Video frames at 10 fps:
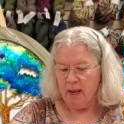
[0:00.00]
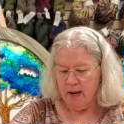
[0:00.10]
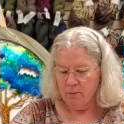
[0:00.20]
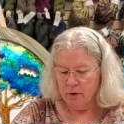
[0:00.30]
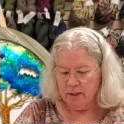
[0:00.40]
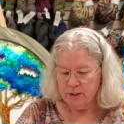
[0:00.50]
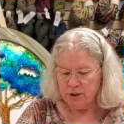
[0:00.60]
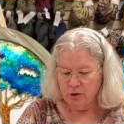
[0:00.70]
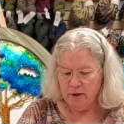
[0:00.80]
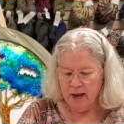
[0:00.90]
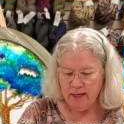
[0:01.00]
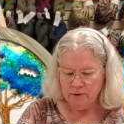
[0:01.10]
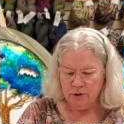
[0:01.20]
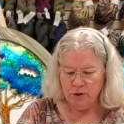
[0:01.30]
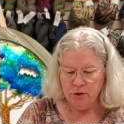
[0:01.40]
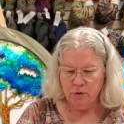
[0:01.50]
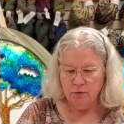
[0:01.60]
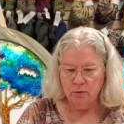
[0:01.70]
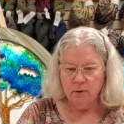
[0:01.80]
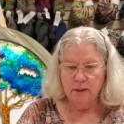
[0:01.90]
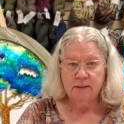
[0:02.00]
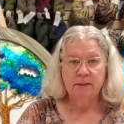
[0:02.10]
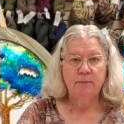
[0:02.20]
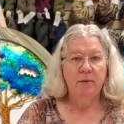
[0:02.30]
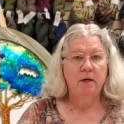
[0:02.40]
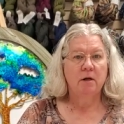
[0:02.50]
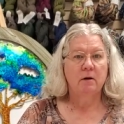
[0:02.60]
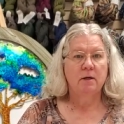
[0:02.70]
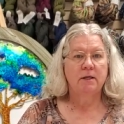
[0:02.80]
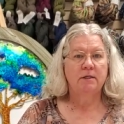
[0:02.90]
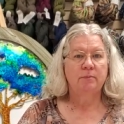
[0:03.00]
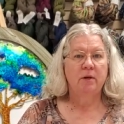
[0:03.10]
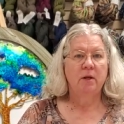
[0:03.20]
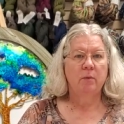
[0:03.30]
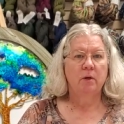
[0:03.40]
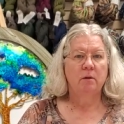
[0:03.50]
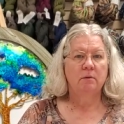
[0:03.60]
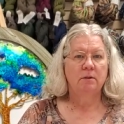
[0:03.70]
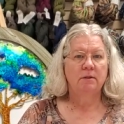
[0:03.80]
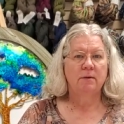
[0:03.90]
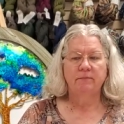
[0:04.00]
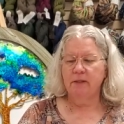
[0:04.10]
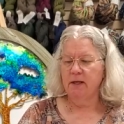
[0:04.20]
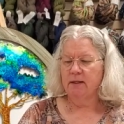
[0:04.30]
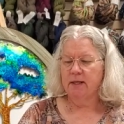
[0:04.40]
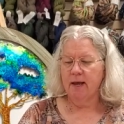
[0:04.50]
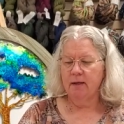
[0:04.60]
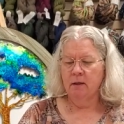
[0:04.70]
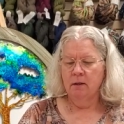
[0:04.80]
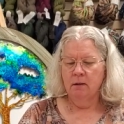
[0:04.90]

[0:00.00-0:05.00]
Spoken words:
And we're going to show you how to spin yarn on a spinning wheel, something that,